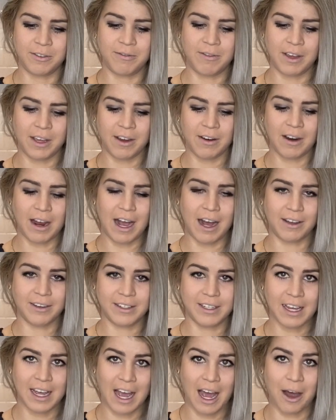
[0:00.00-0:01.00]
figure
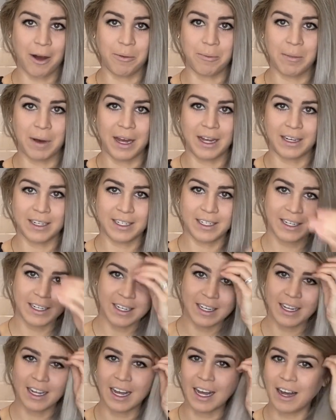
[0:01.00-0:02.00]
out how much
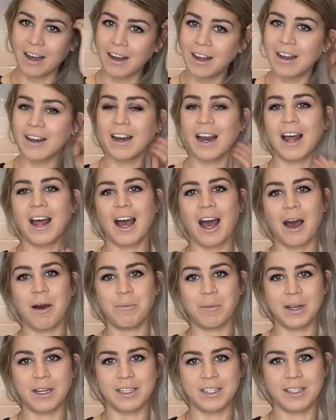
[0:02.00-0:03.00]

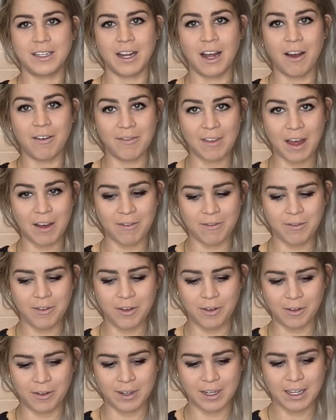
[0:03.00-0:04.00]
of that
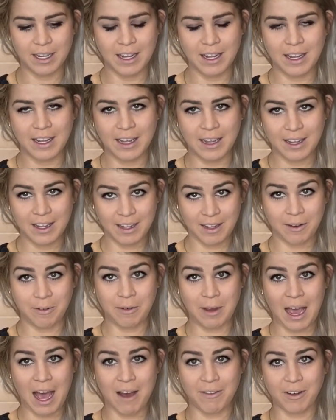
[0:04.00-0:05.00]
food
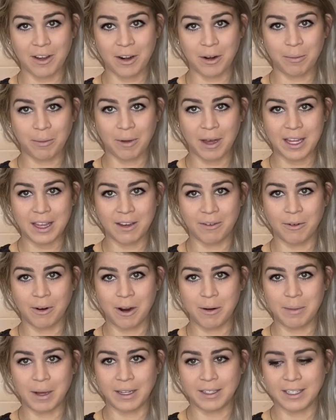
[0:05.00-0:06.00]
we have on our plate that
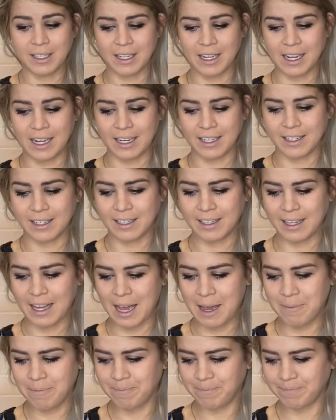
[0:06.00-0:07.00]
we're about to eat,
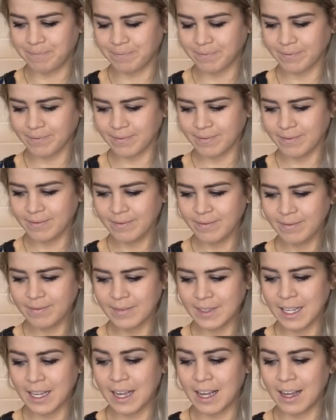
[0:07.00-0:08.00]
okay?
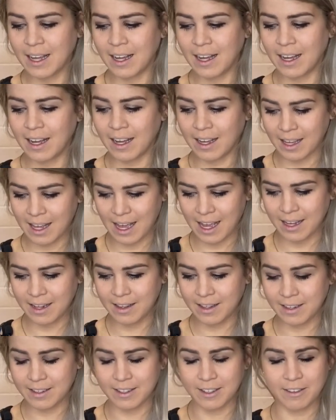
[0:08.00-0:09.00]

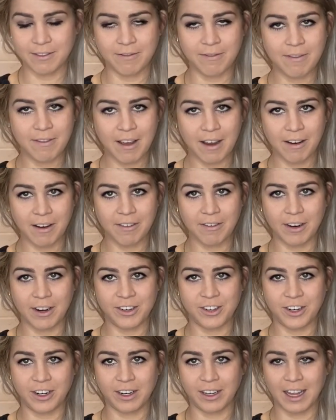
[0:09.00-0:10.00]
Again, this is very, very
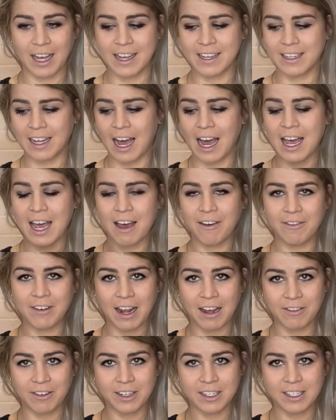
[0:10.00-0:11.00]
generalized. I have an
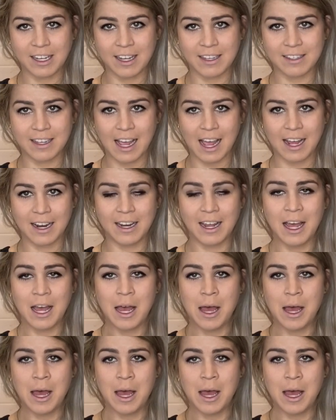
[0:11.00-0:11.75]
average size hand,